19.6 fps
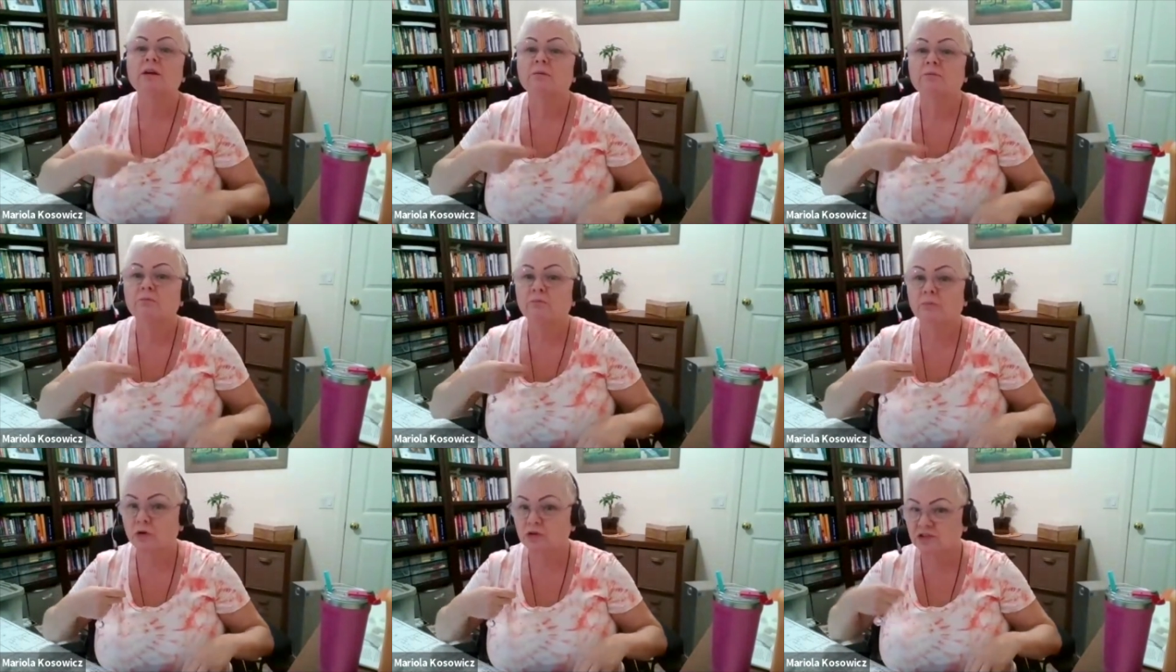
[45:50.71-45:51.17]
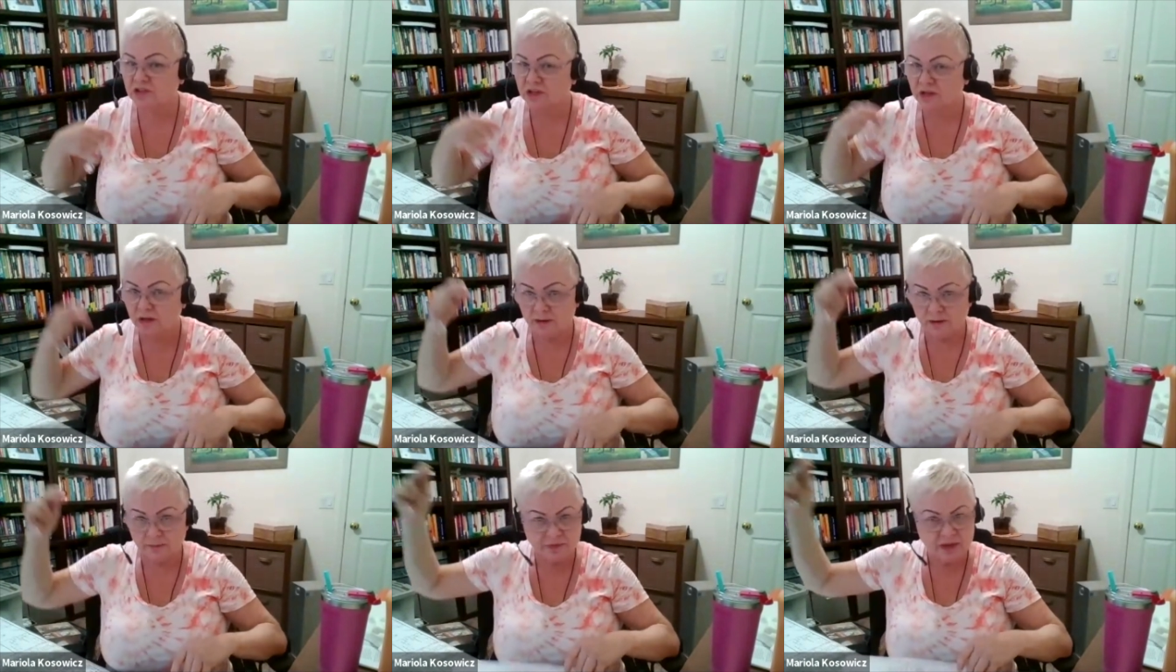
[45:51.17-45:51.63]
most
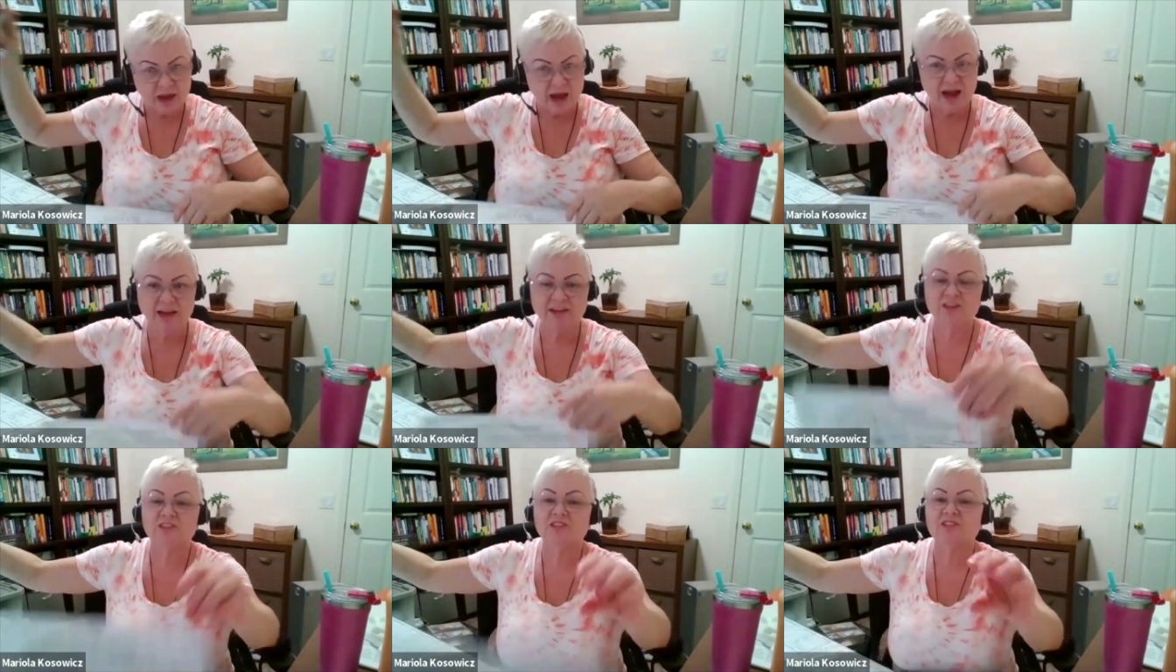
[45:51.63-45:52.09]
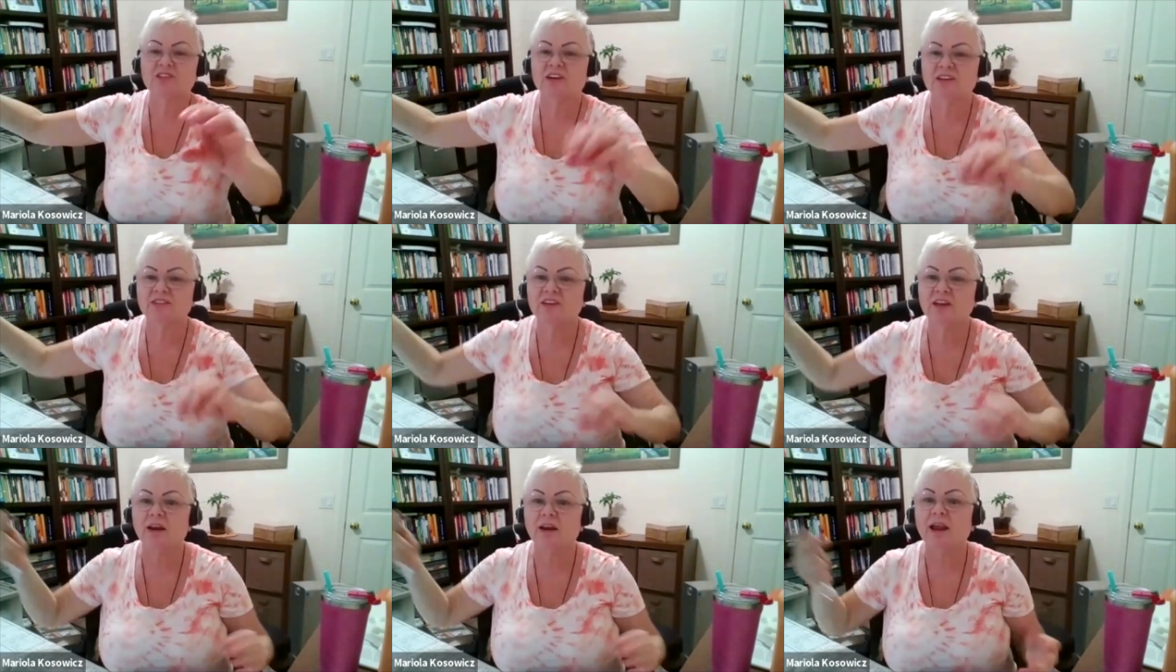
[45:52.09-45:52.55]
highest
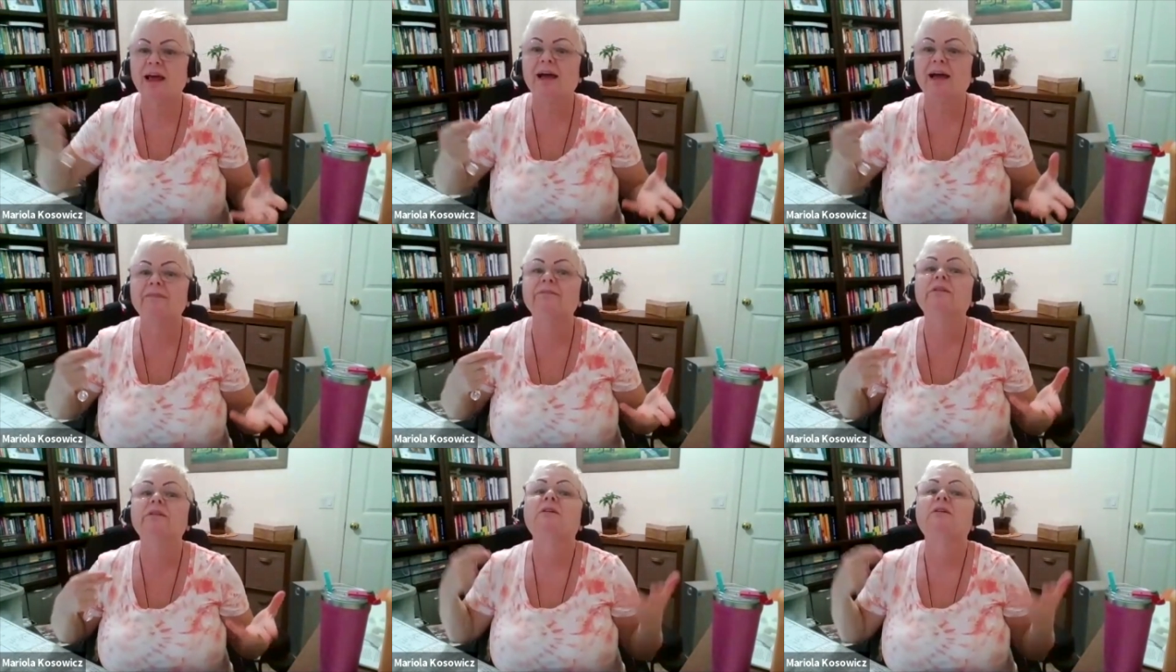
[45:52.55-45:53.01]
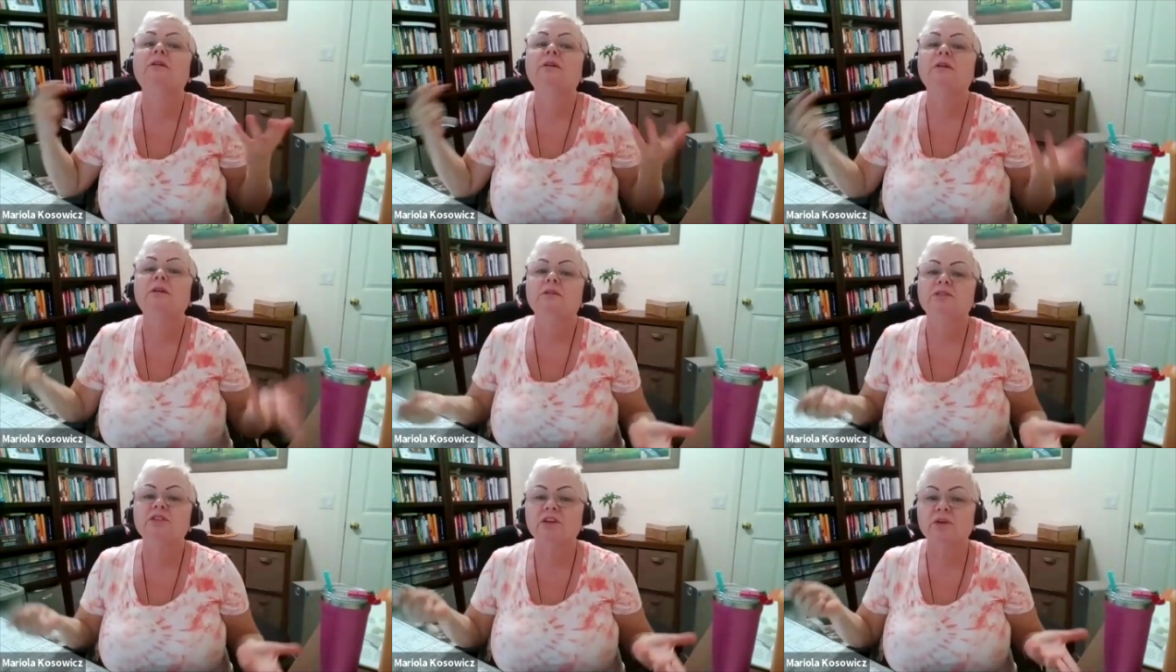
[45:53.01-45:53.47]
radiant love,
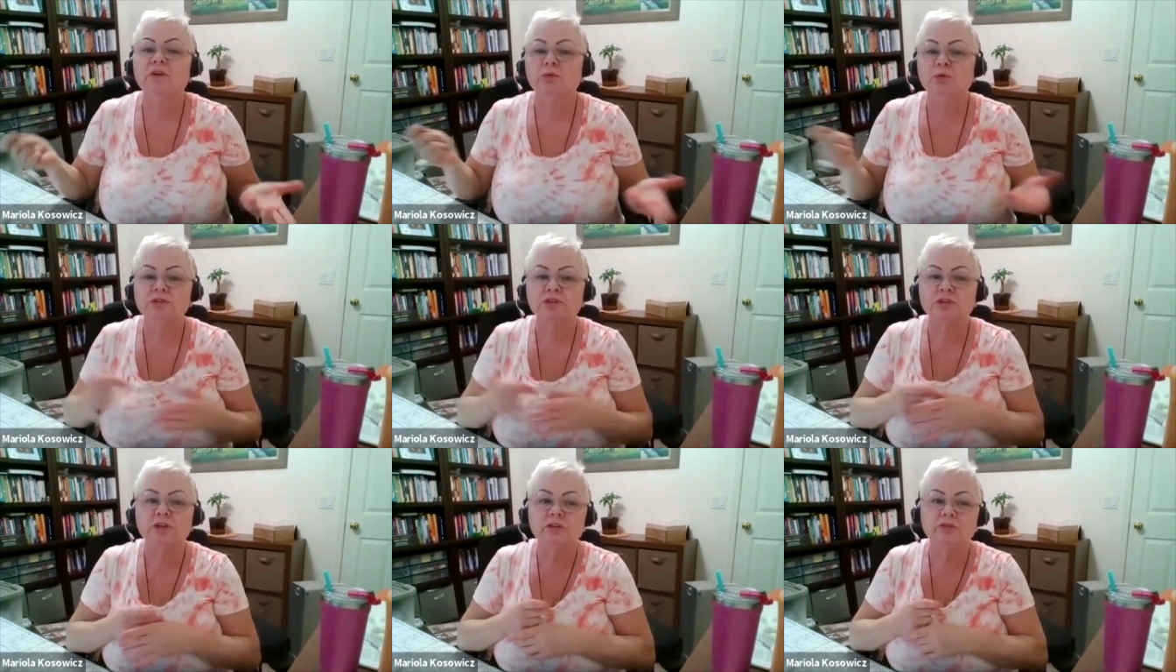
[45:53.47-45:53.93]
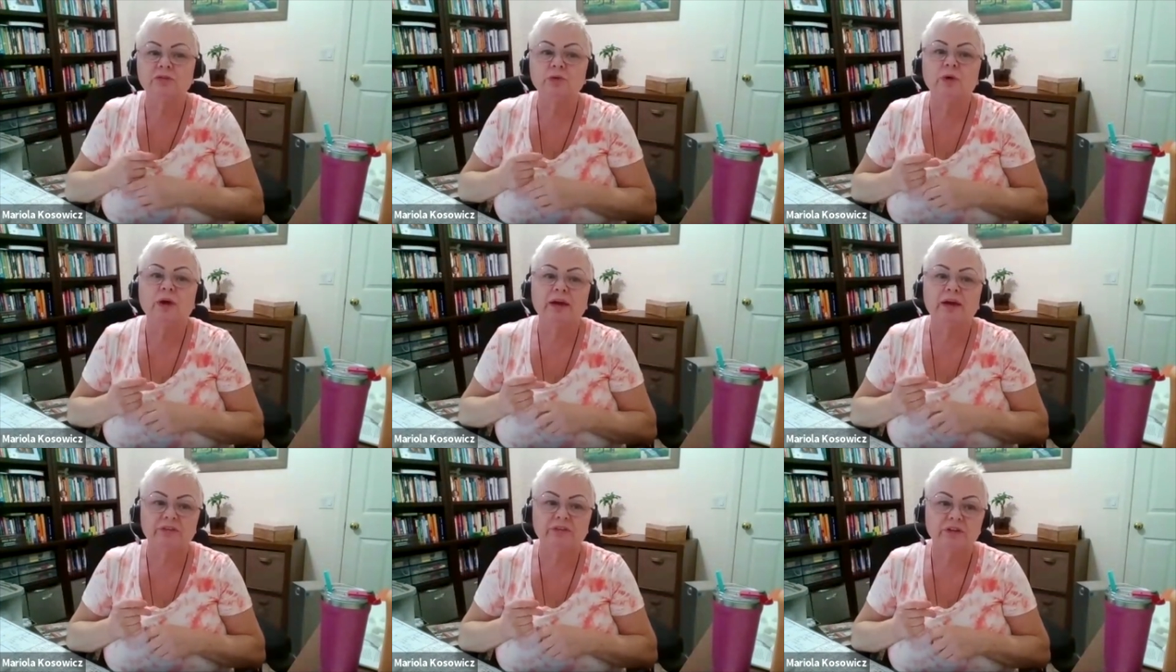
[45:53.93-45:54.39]
they won't give you
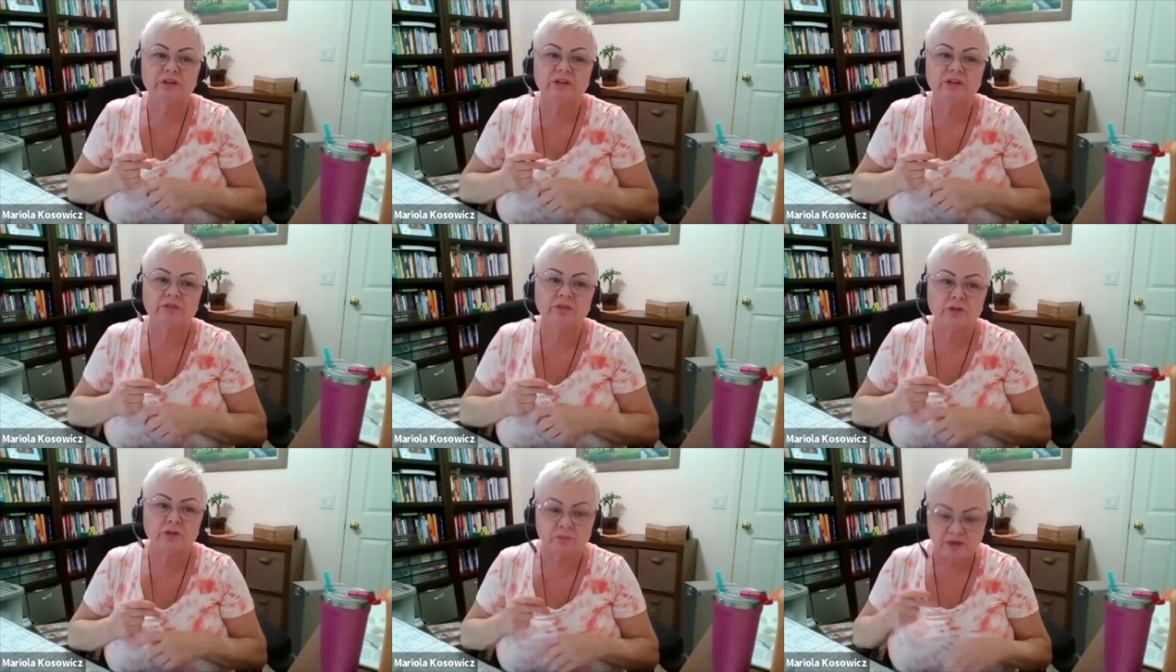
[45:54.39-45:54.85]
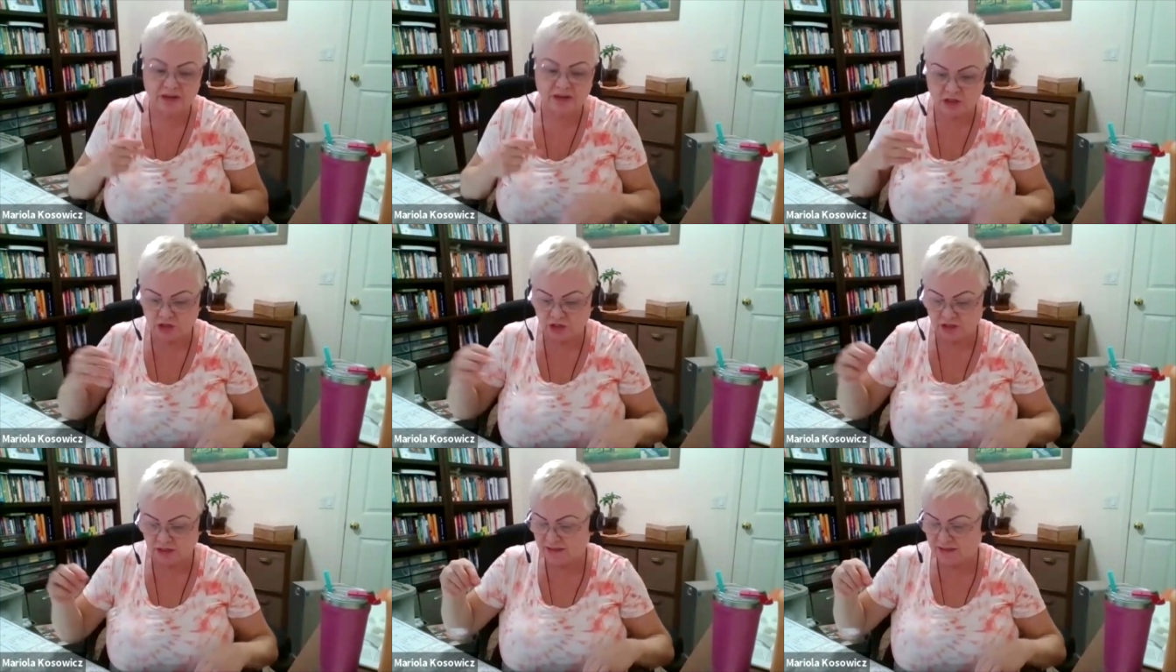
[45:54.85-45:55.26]
every information.